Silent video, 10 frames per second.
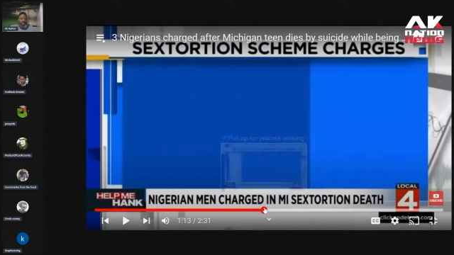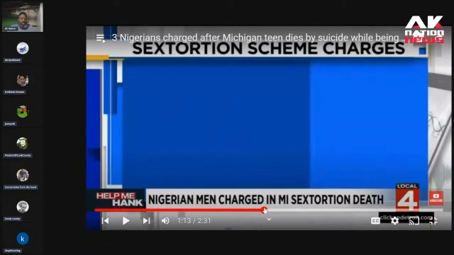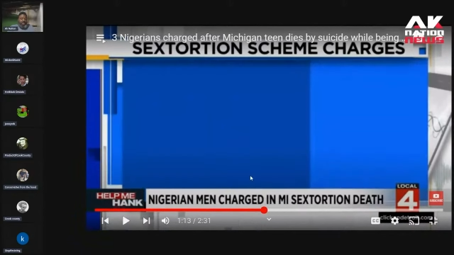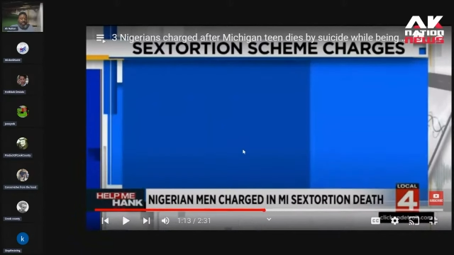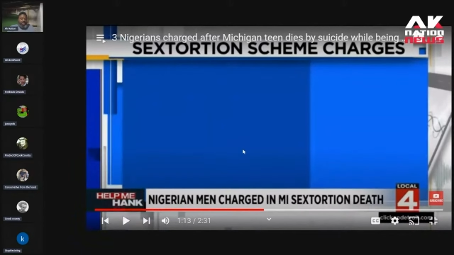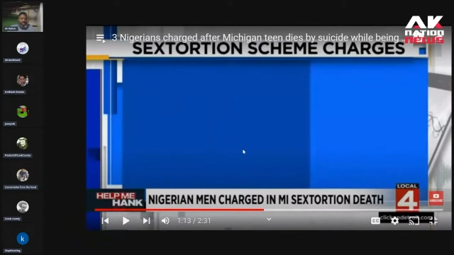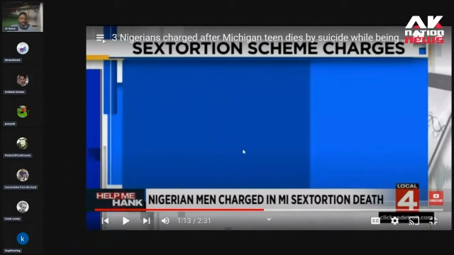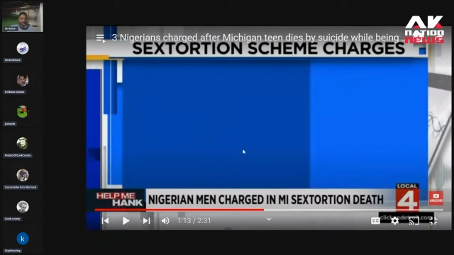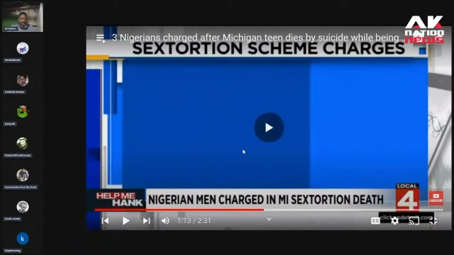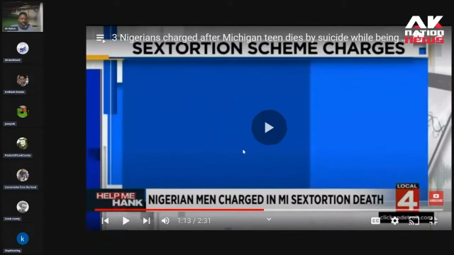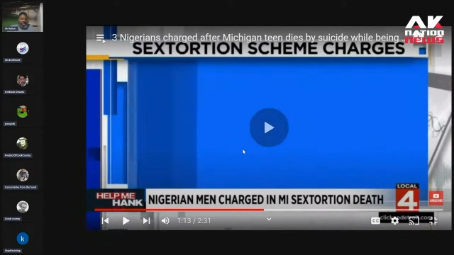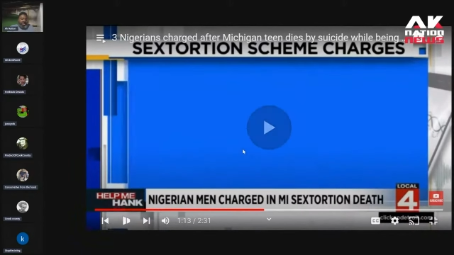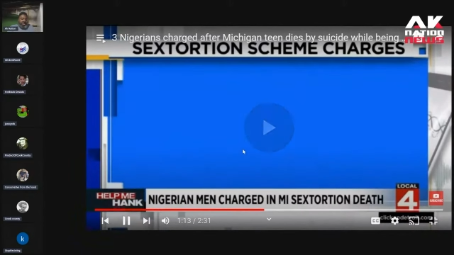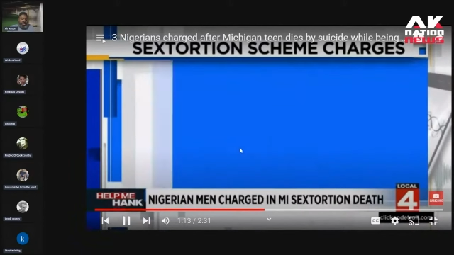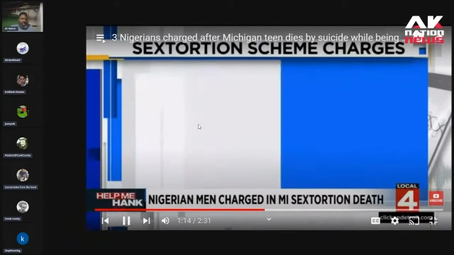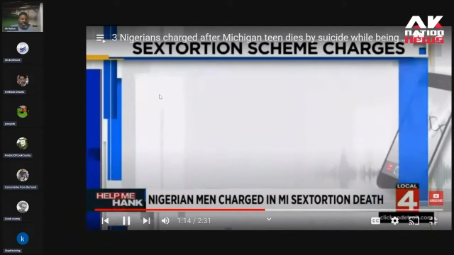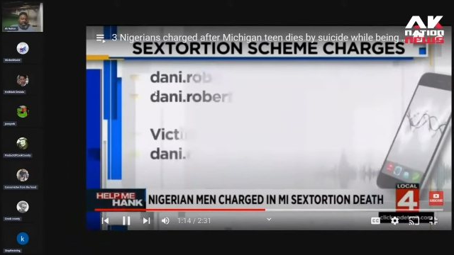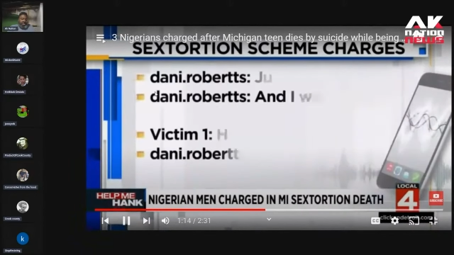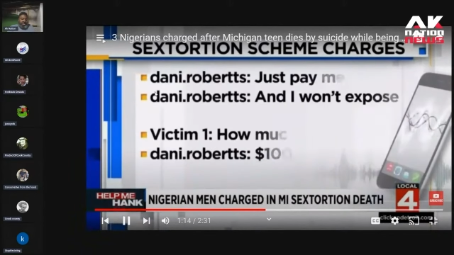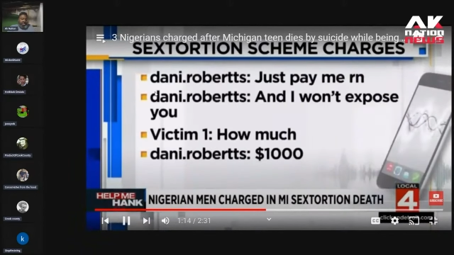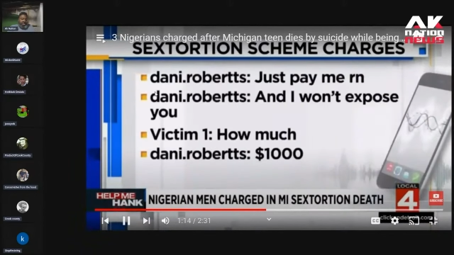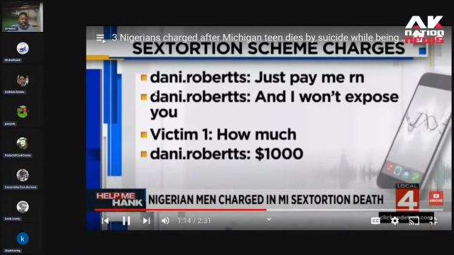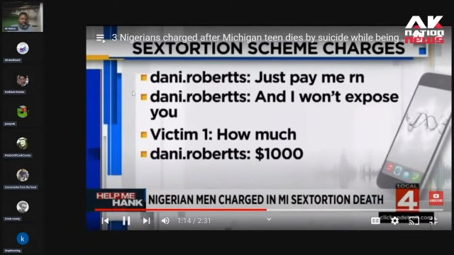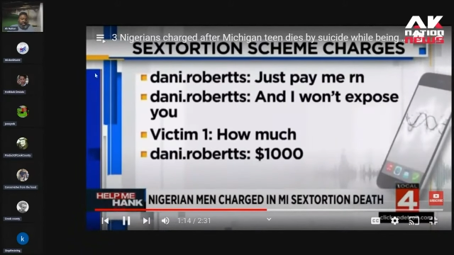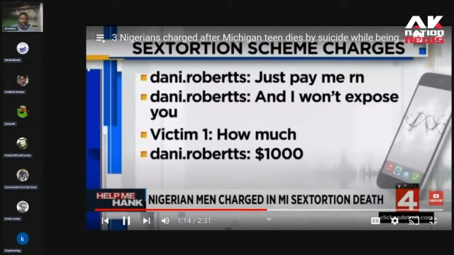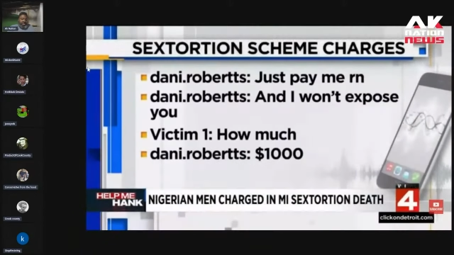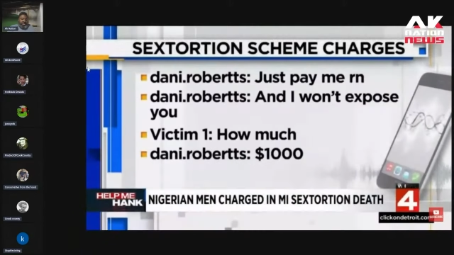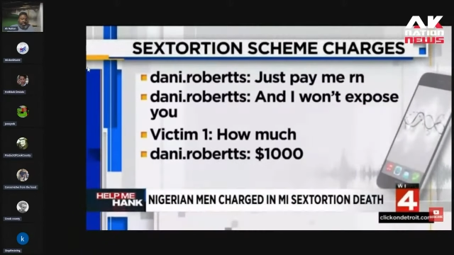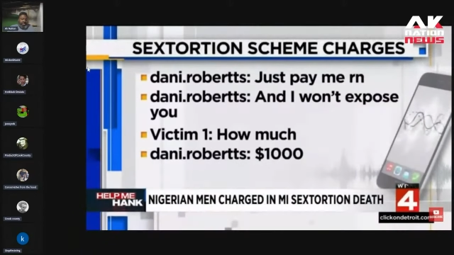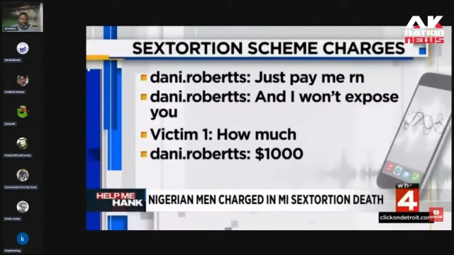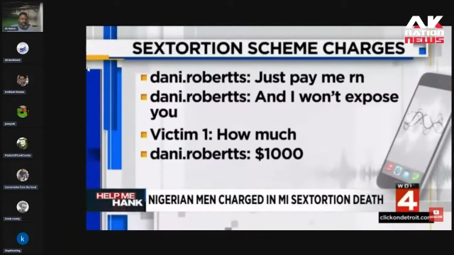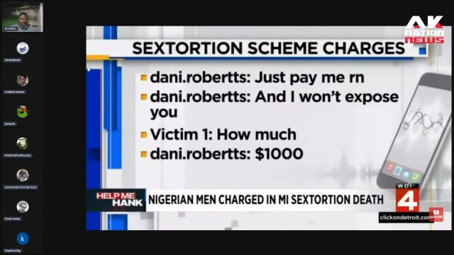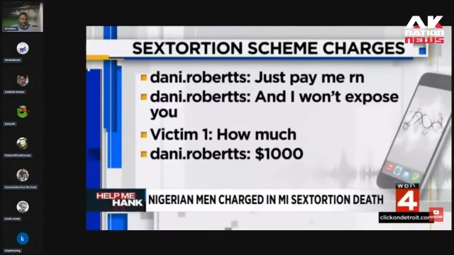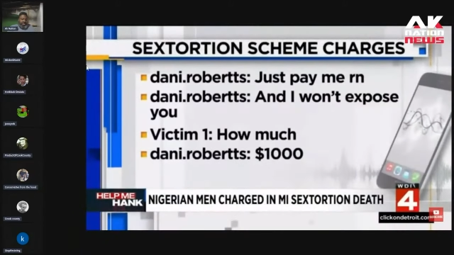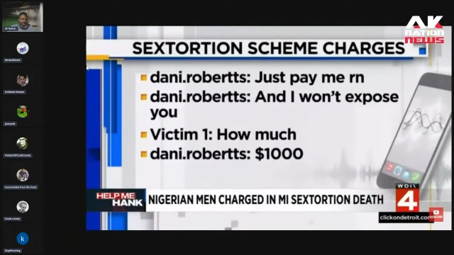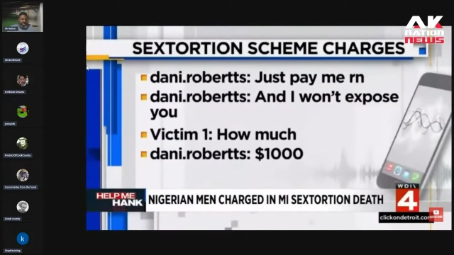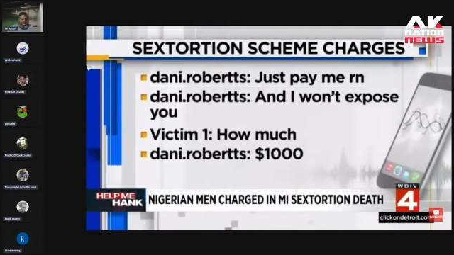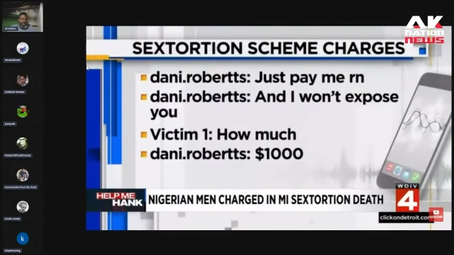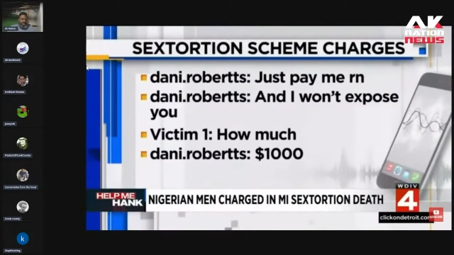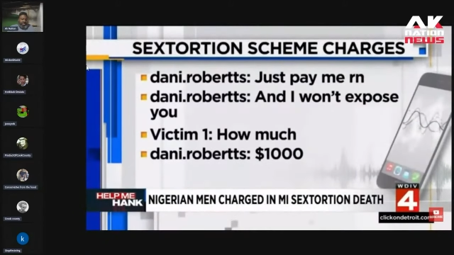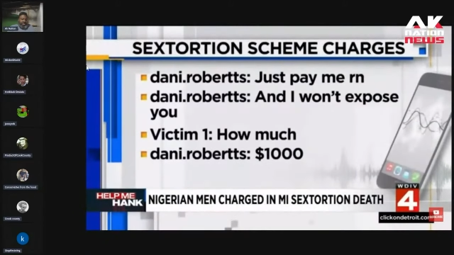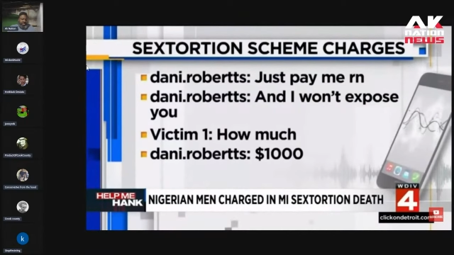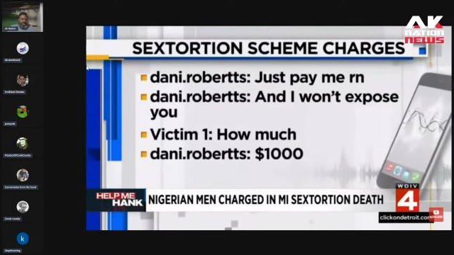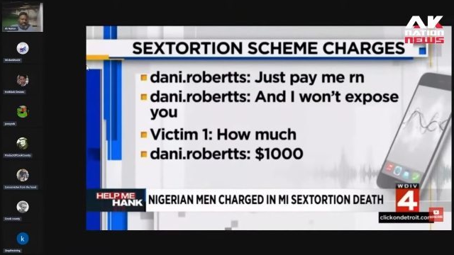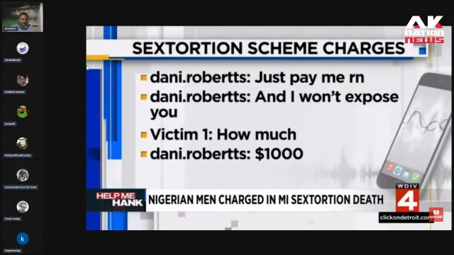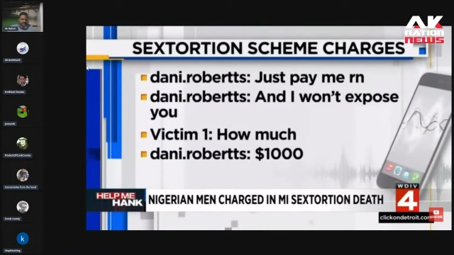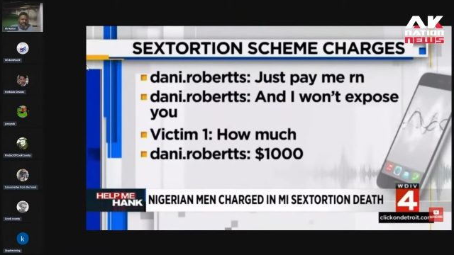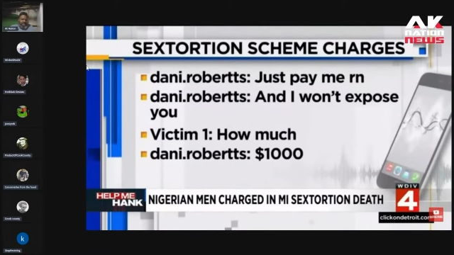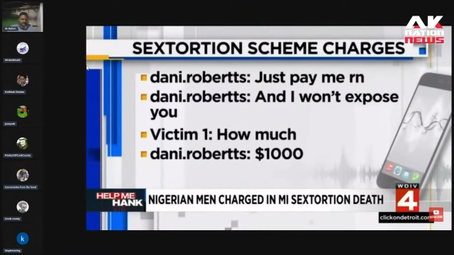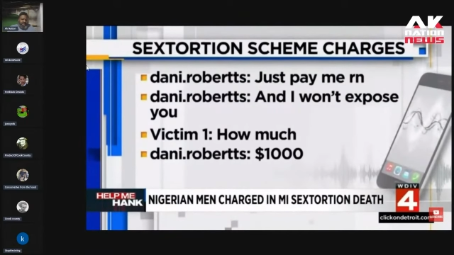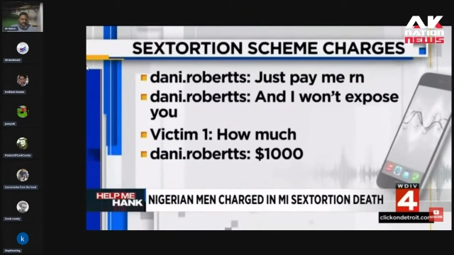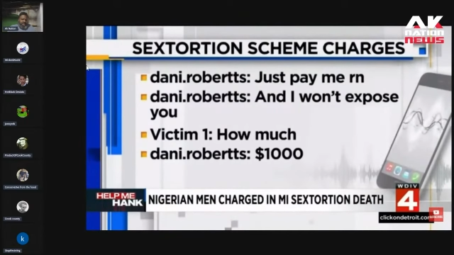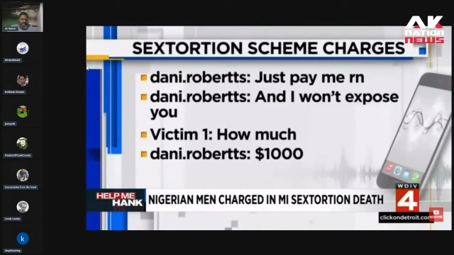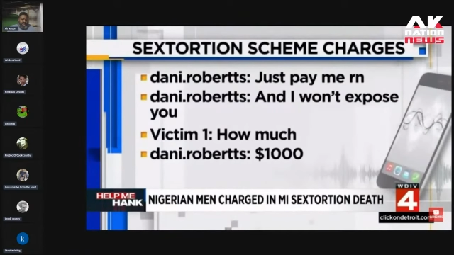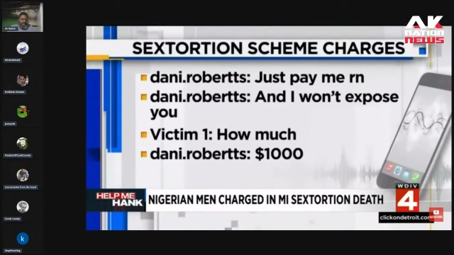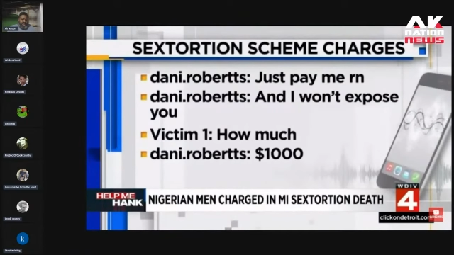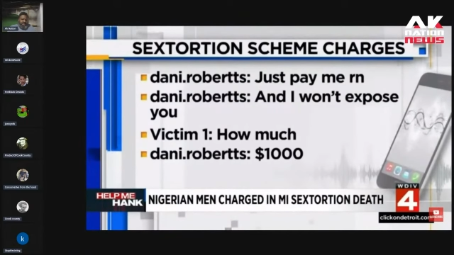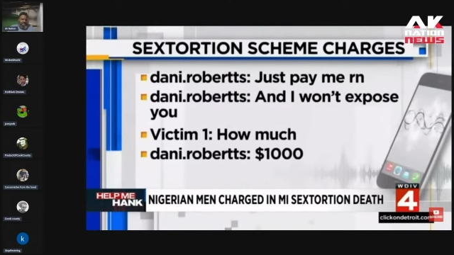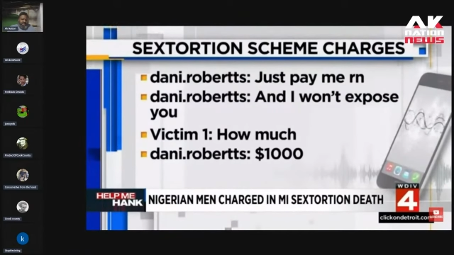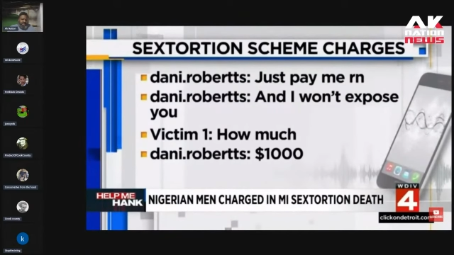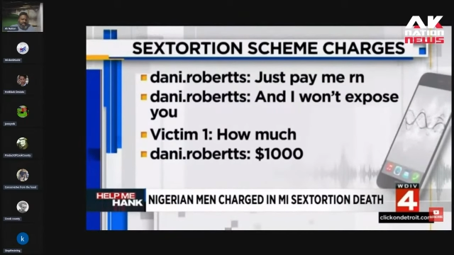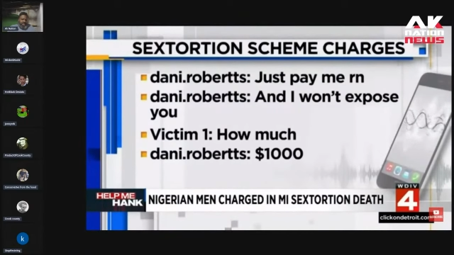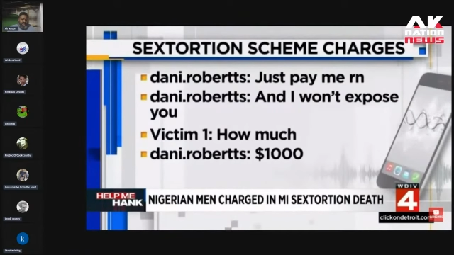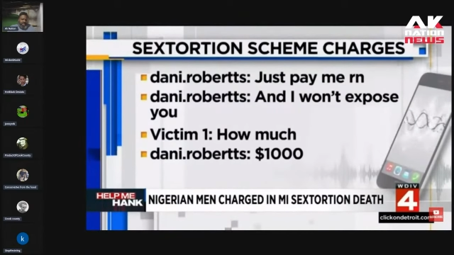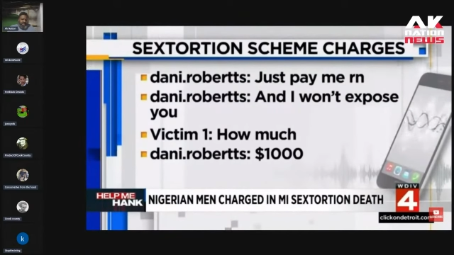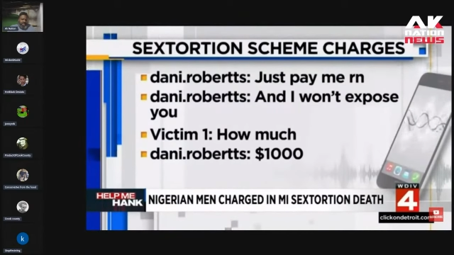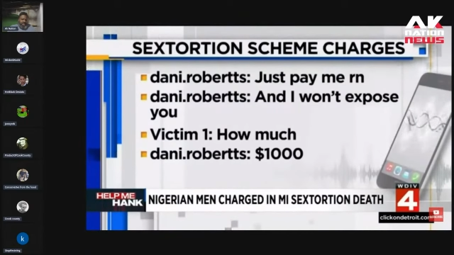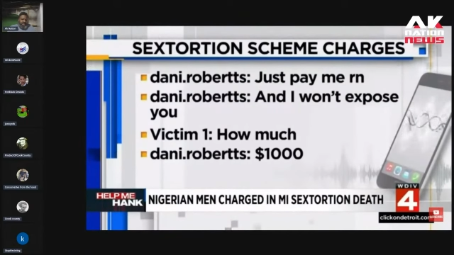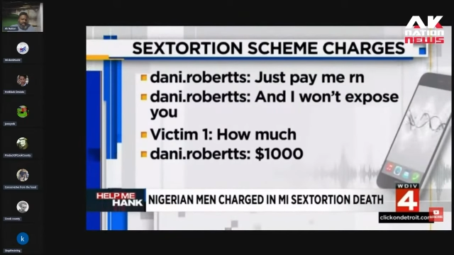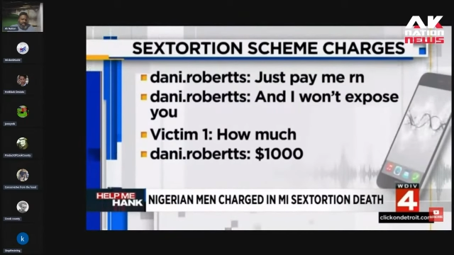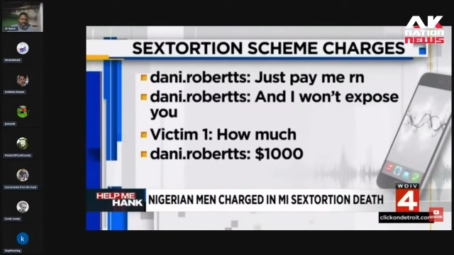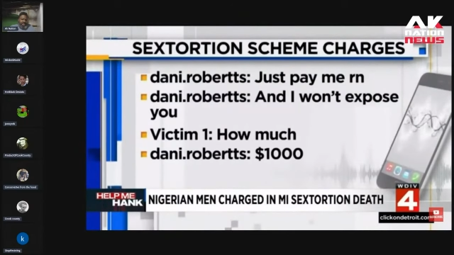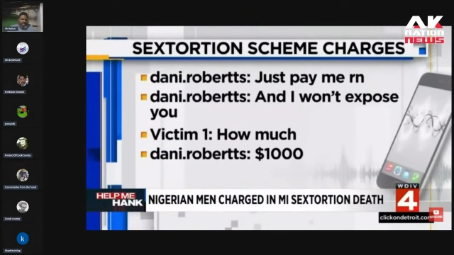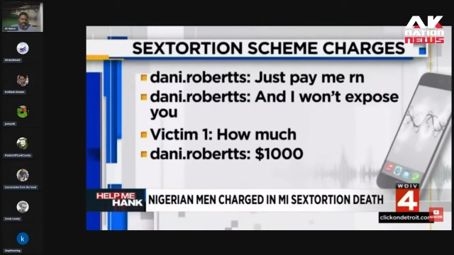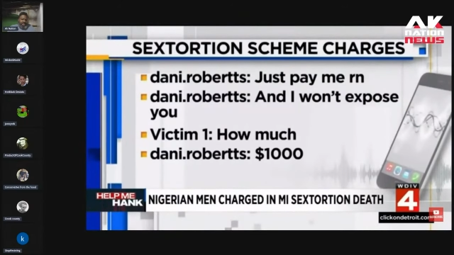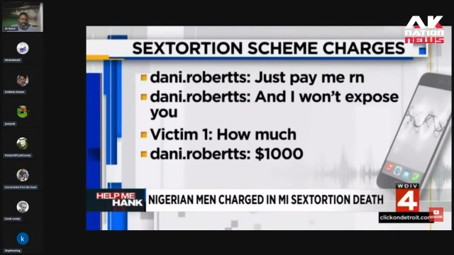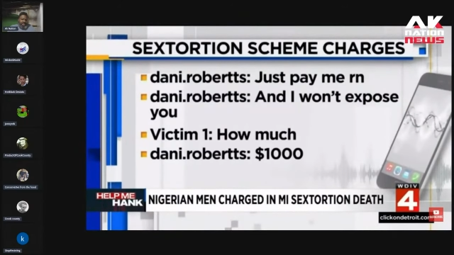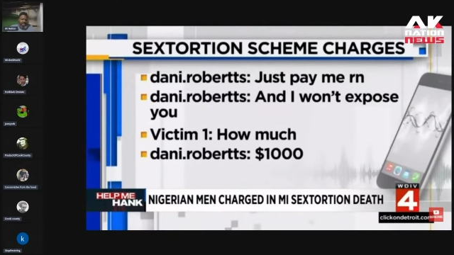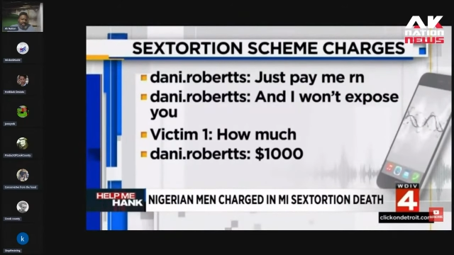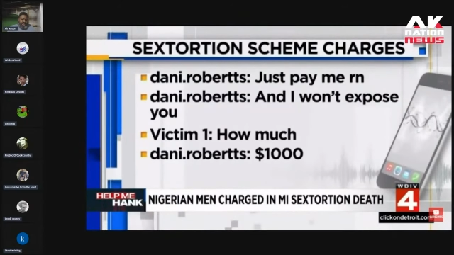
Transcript: (no speaker visible)